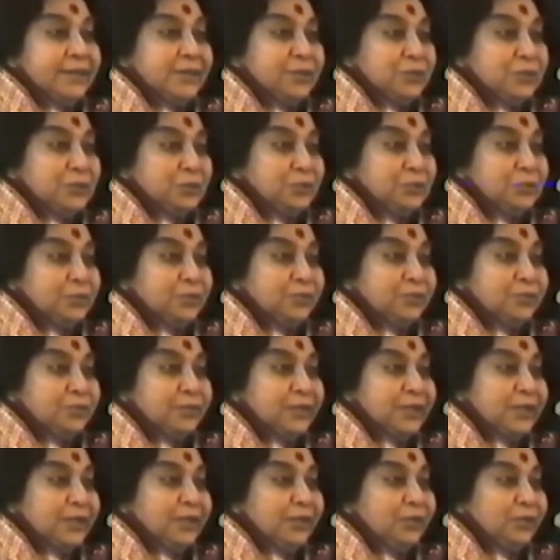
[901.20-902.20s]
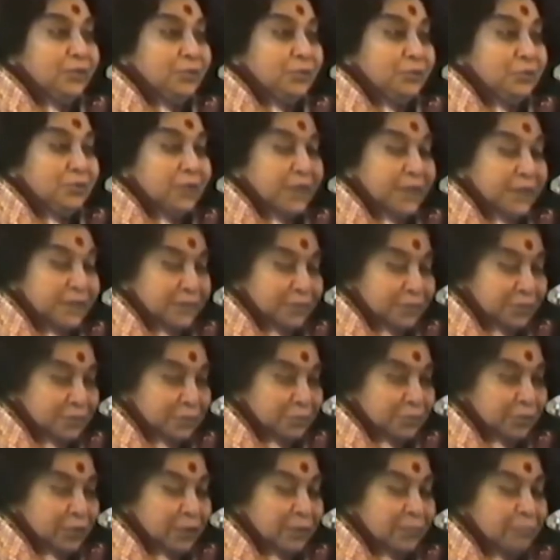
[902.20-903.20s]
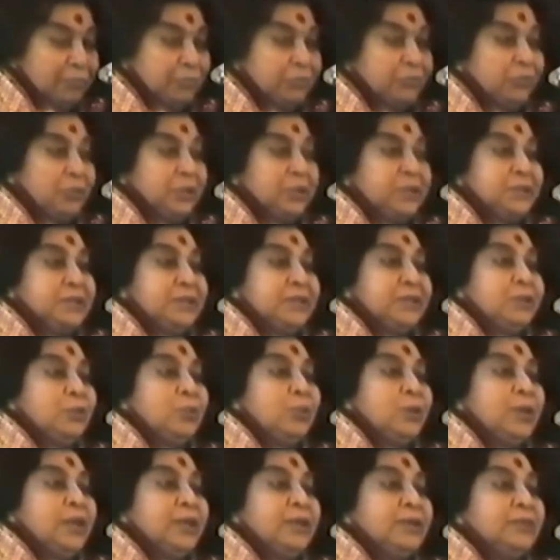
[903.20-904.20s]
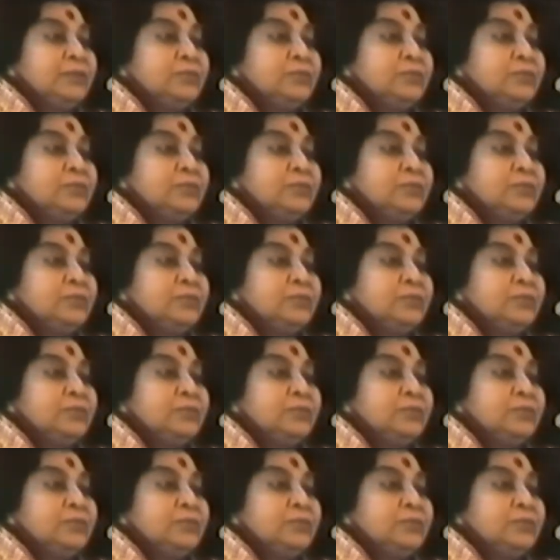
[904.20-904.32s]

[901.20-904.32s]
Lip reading: you, then know that you are progressing well.